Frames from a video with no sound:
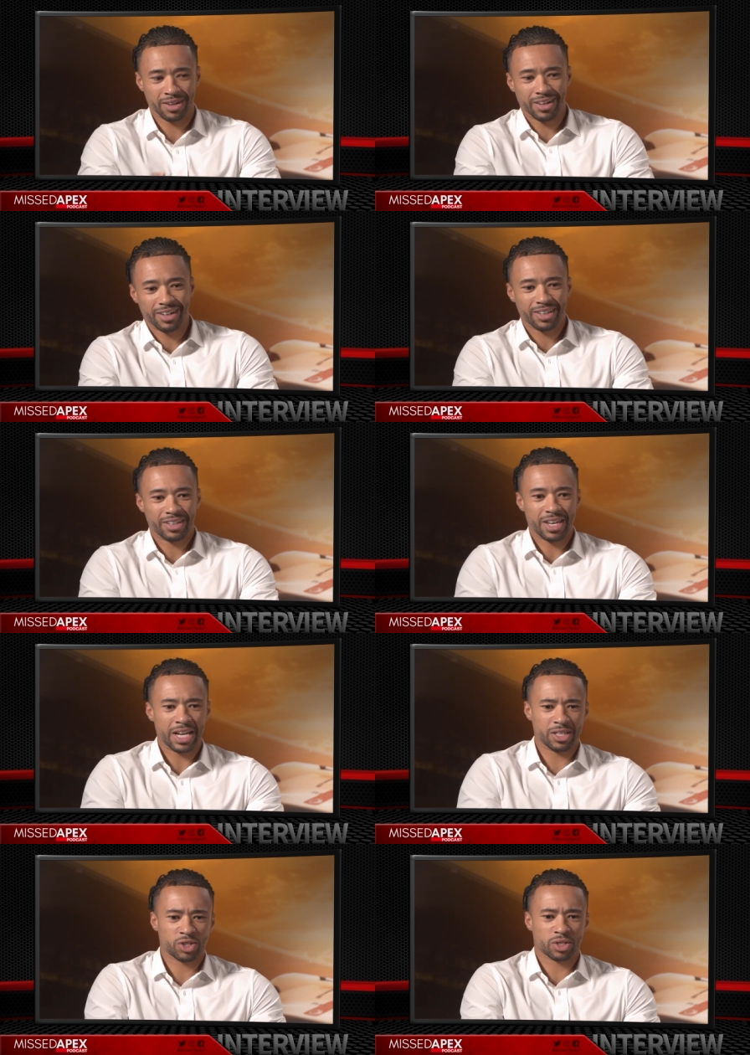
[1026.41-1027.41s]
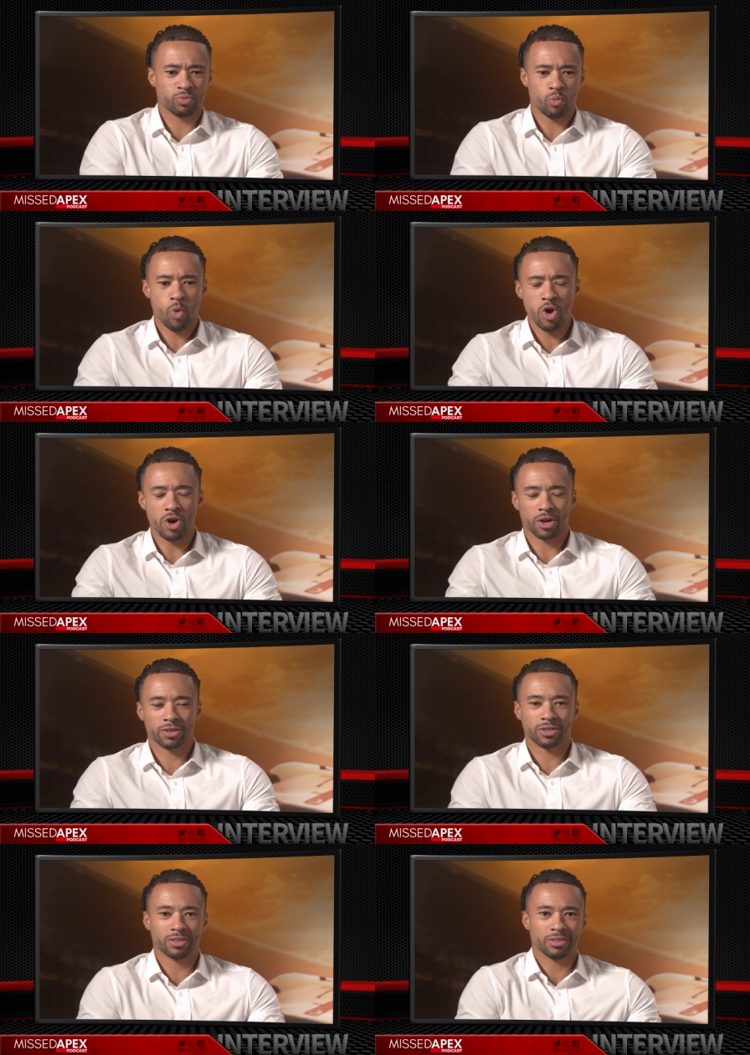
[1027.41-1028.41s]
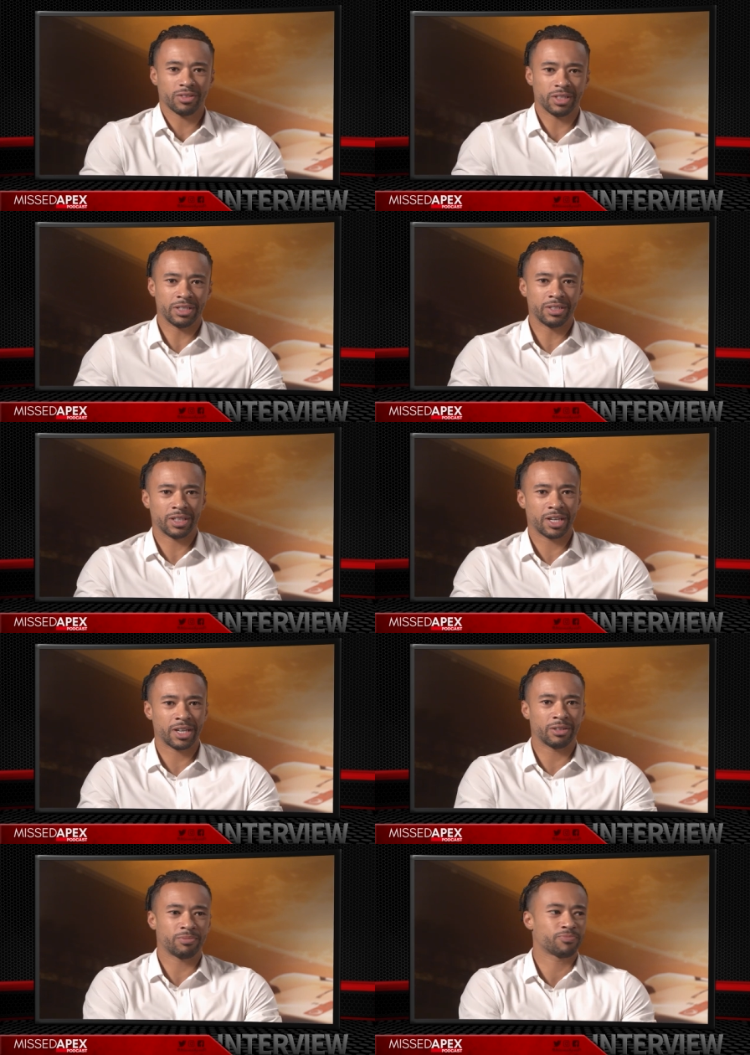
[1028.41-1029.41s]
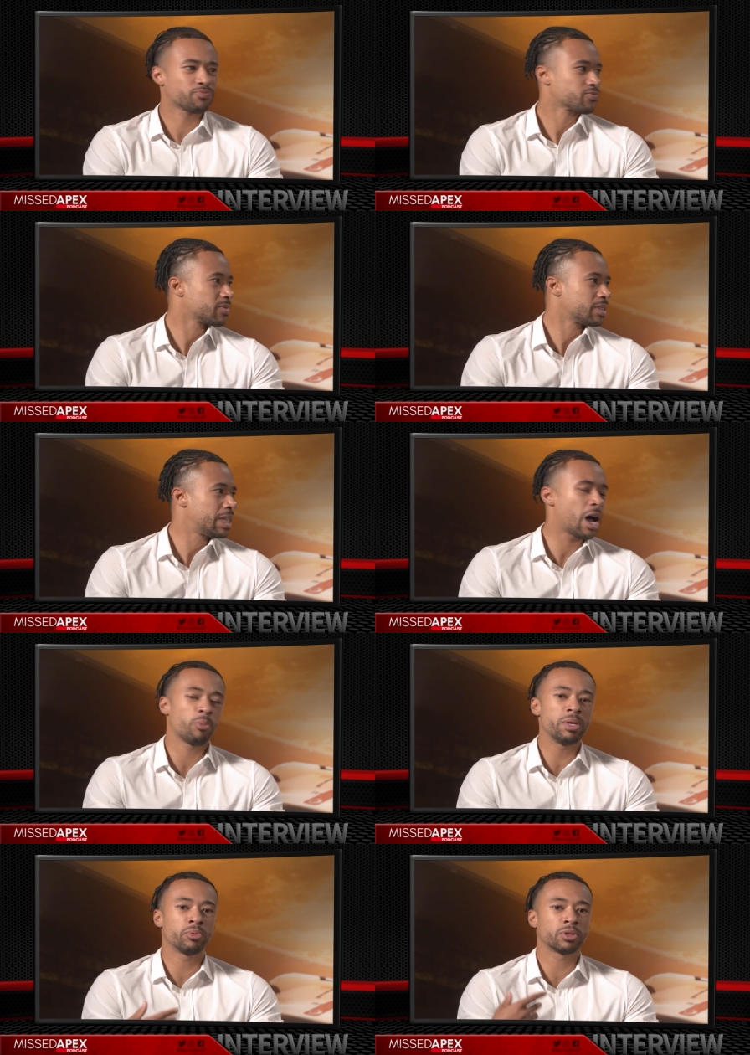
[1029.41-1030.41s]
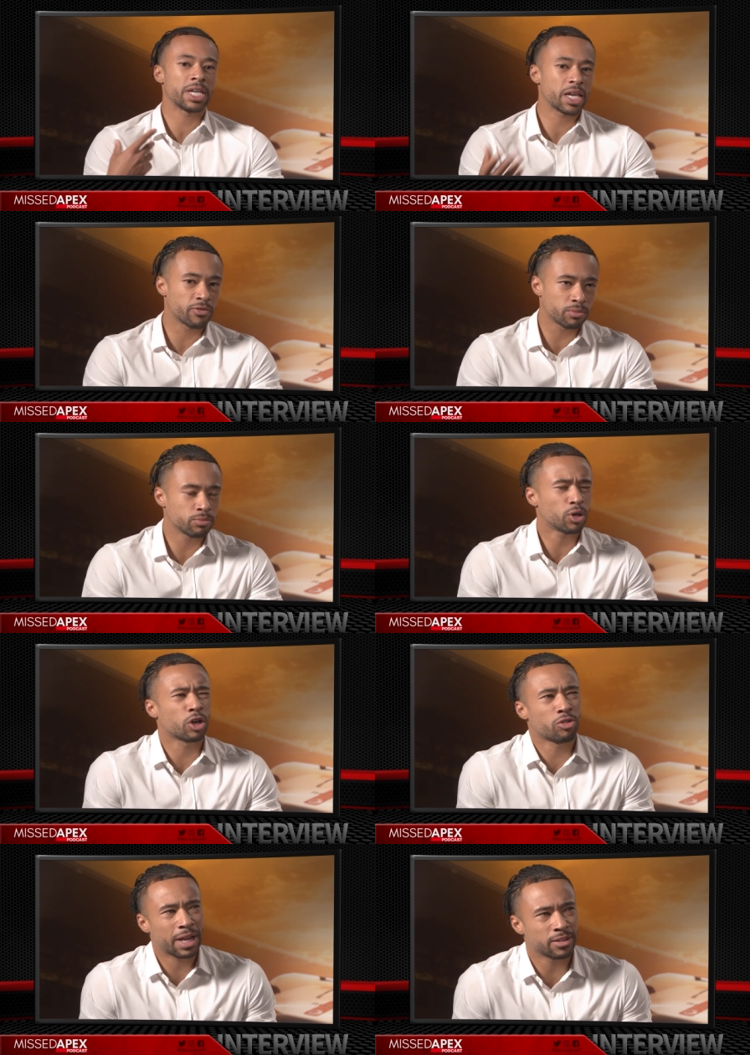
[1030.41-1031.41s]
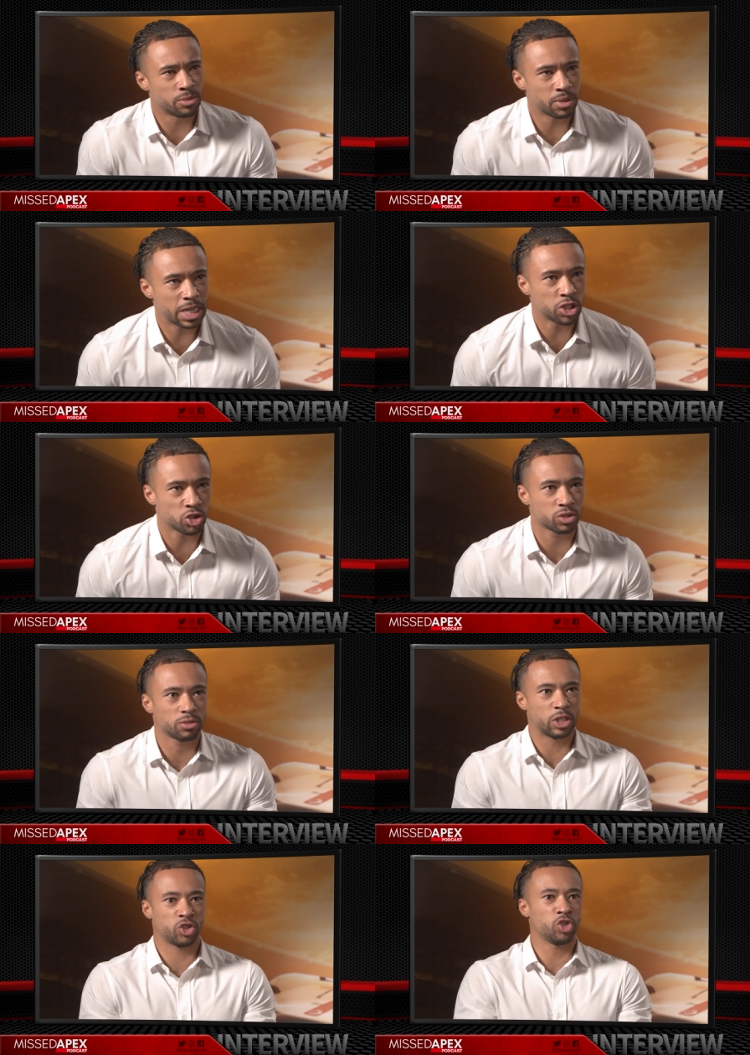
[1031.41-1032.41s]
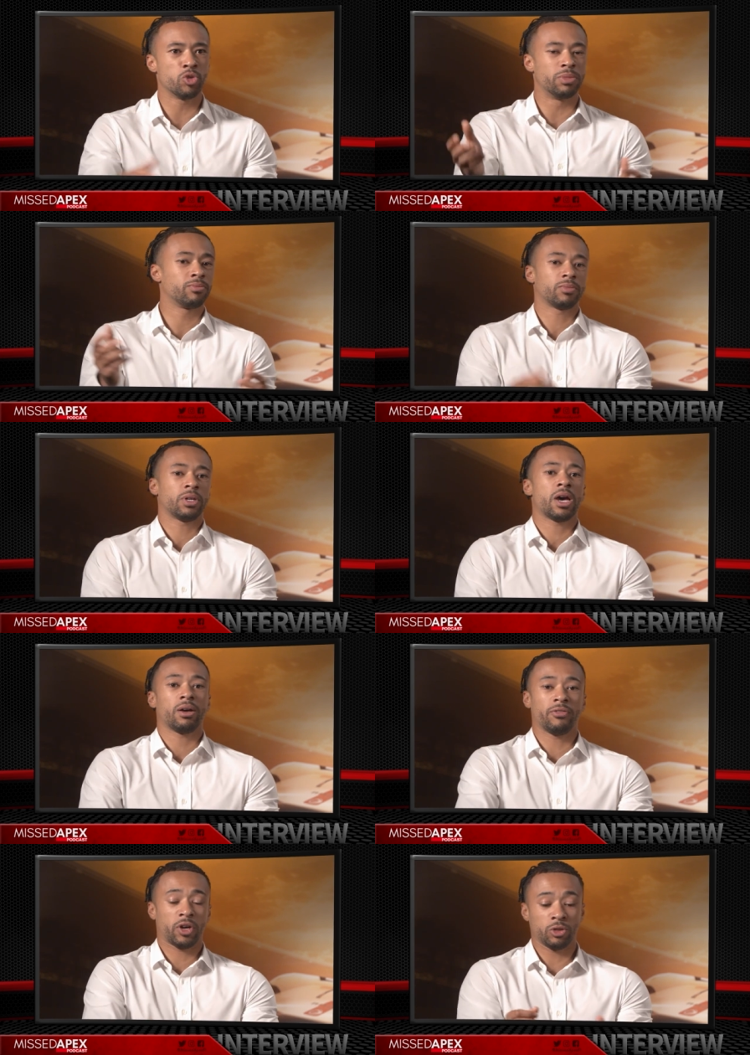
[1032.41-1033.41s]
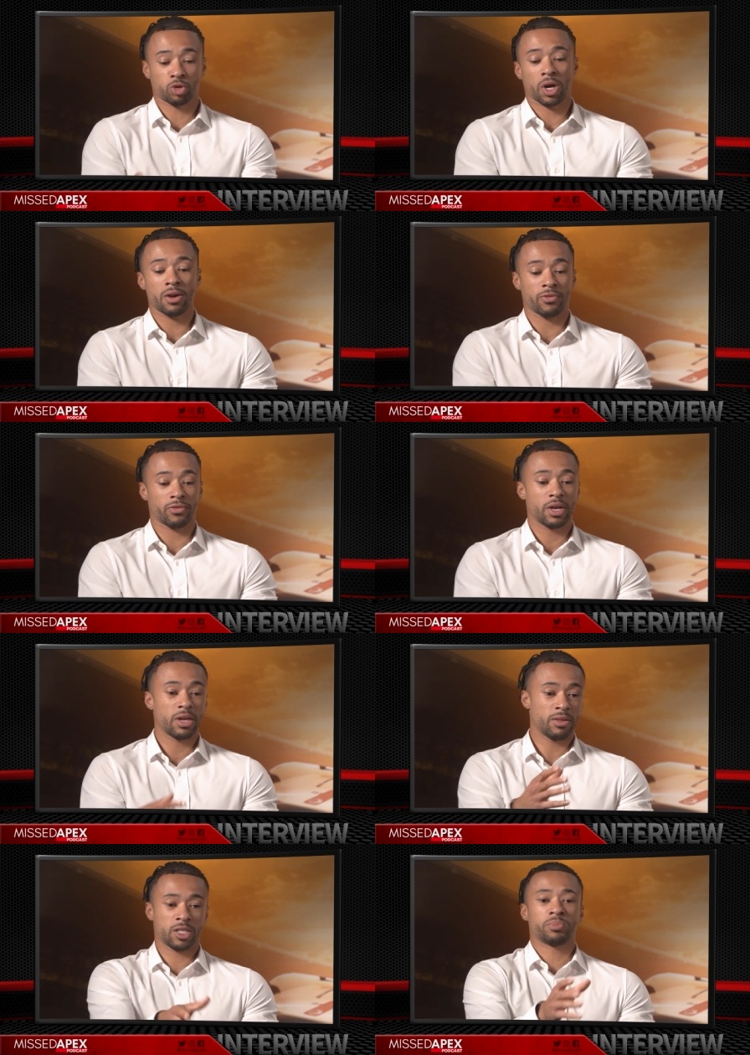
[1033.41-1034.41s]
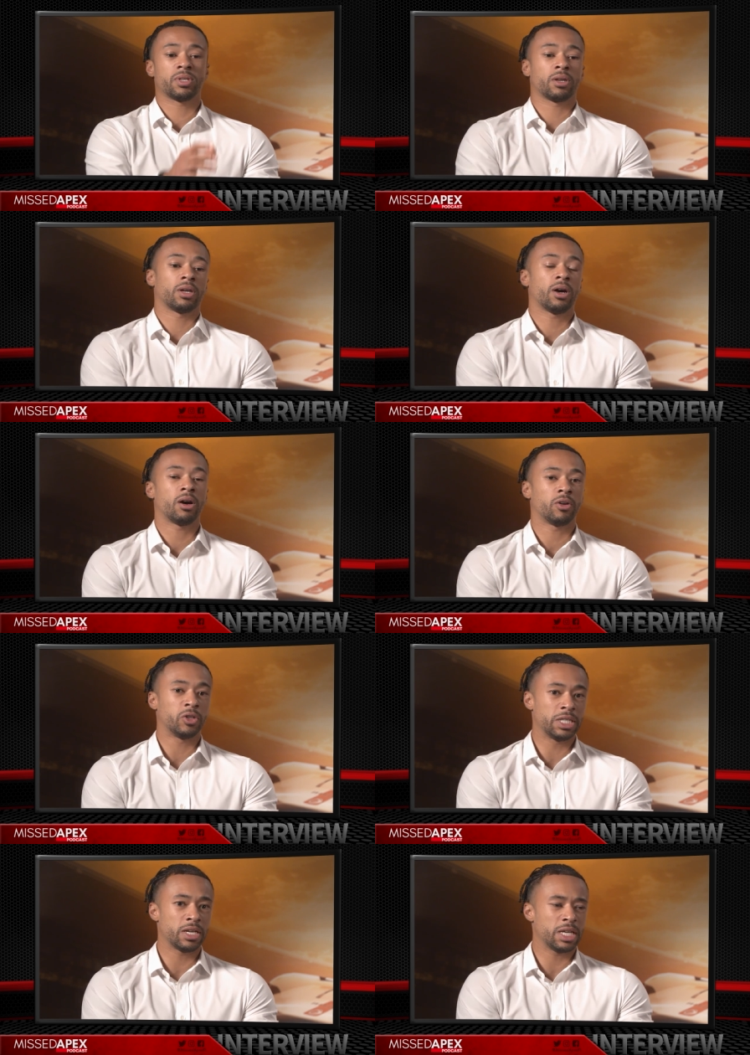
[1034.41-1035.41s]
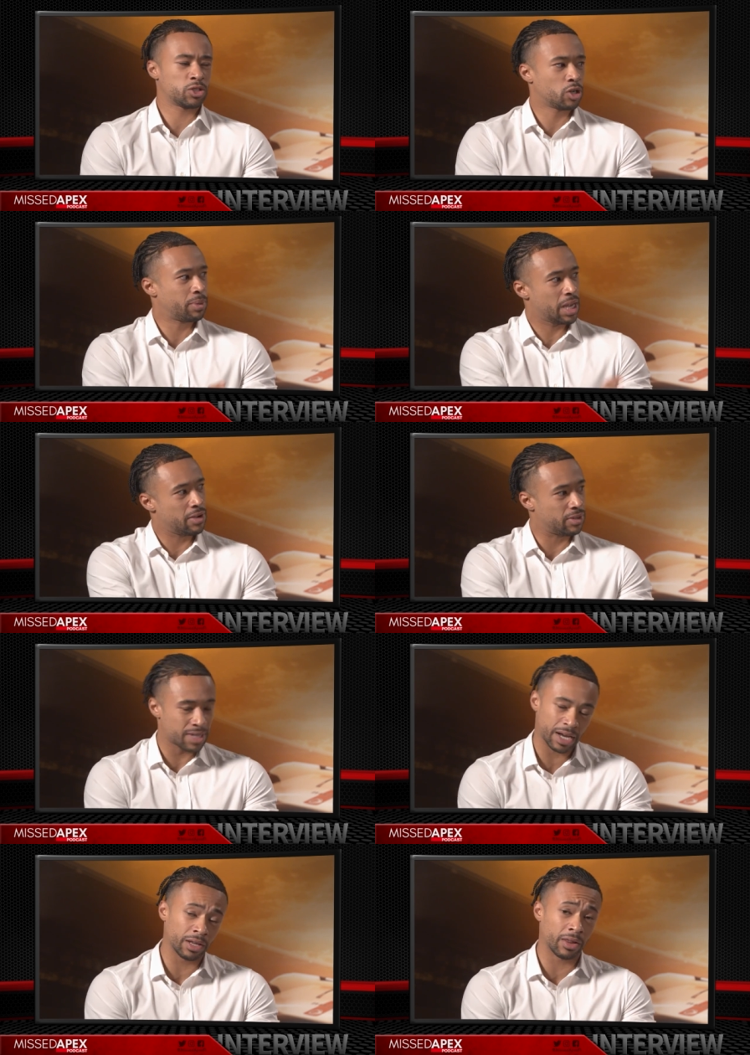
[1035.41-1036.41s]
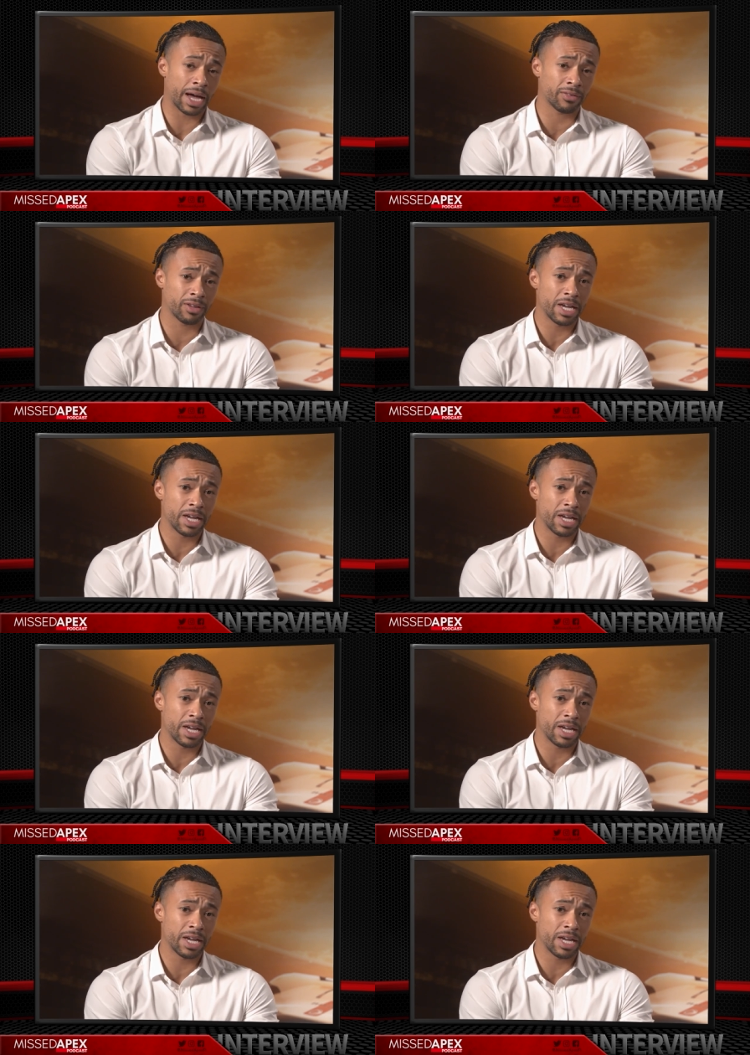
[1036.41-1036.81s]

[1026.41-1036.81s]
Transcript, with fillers: Nice. And it just worked. You know? And uh, now people would take it, not granted, but they just assume, yeah, if I drive this particular car on here, it's going to behave exactly like that